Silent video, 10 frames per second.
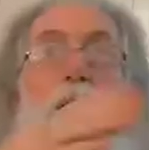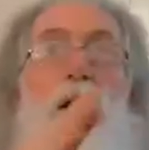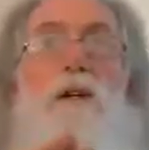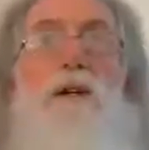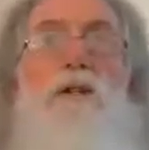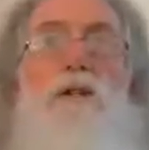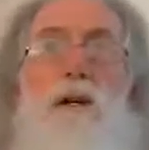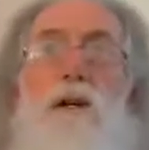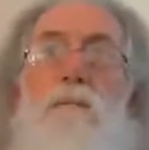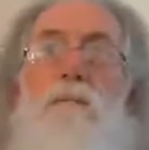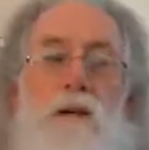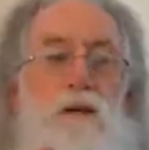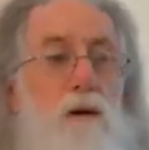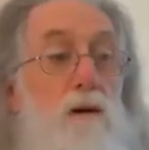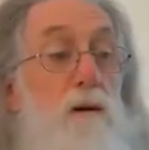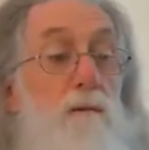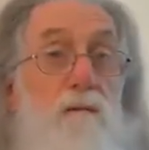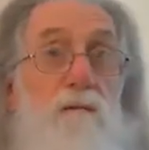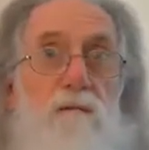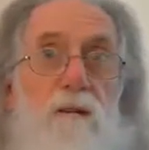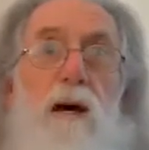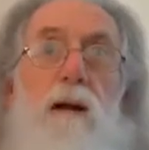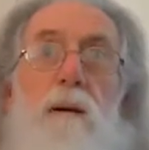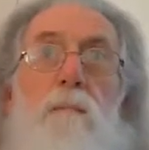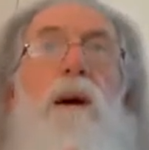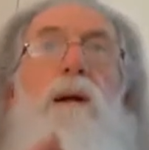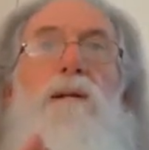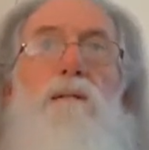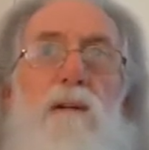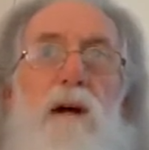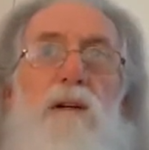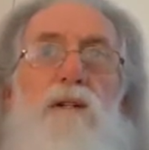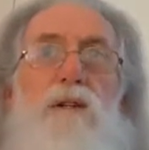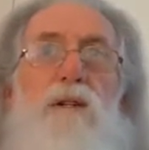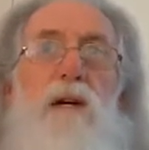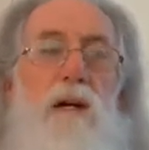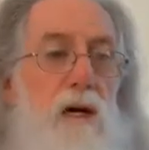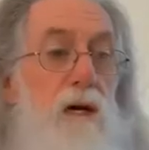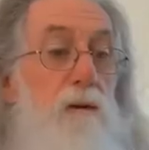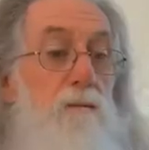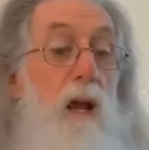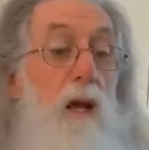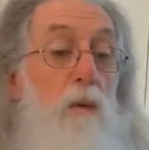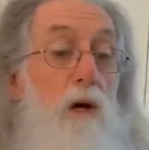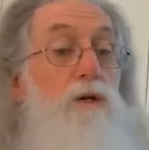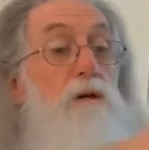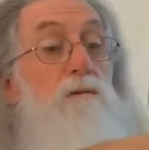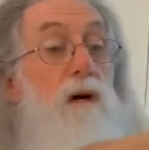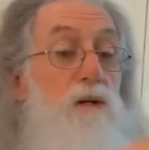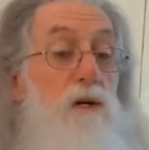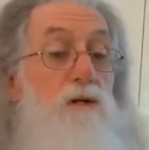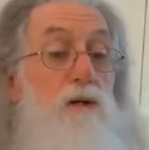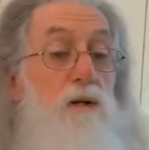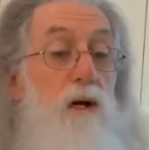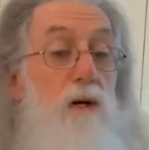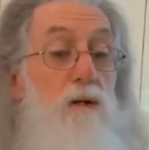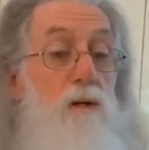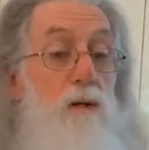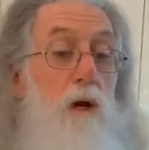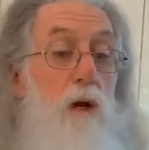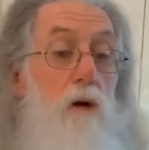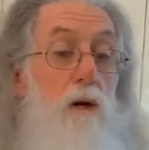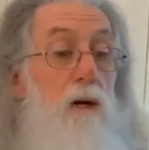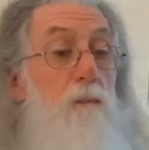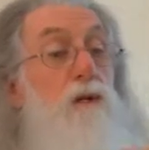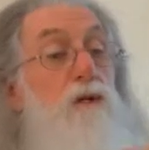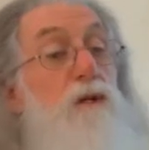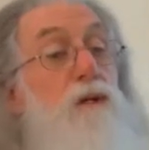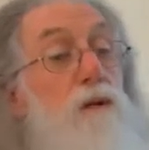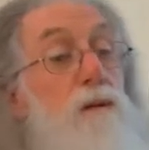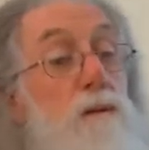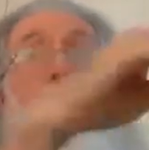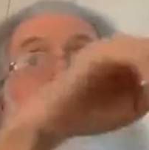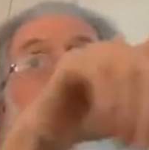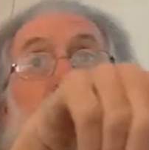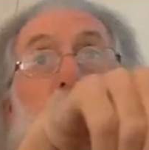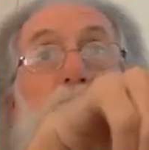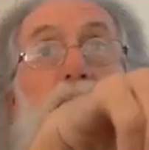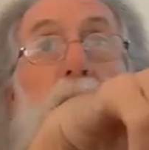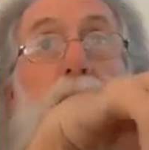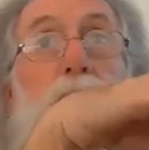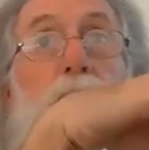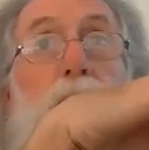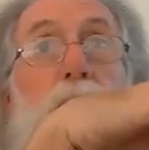as you can see, it's not that flat, but it's the flattest you can get it. And then once you've adjusted those, you lock it in position, engage your steppers,